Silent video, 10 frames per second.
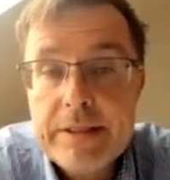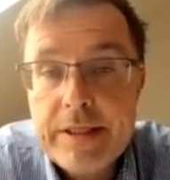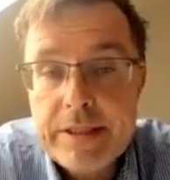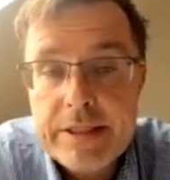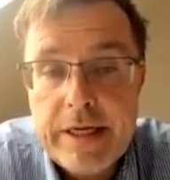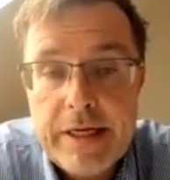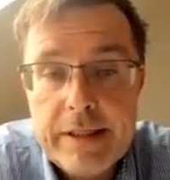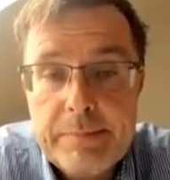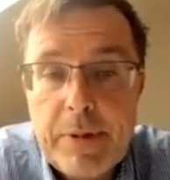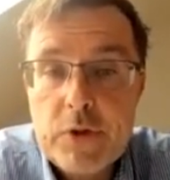pieces
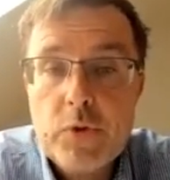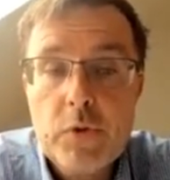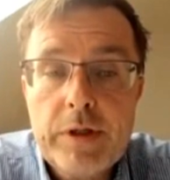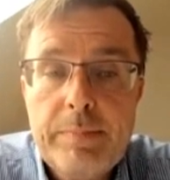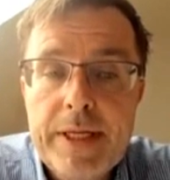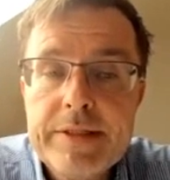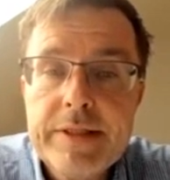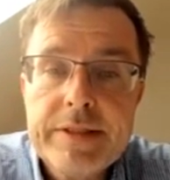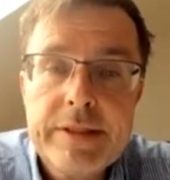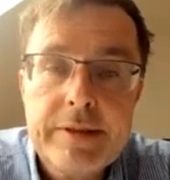and pre-sorted
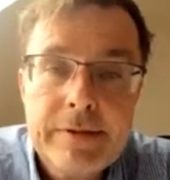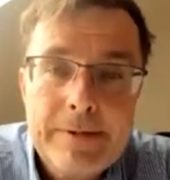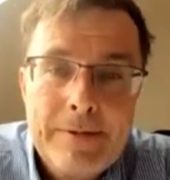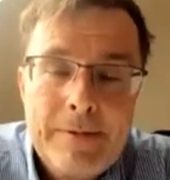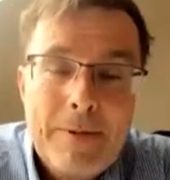pieces, and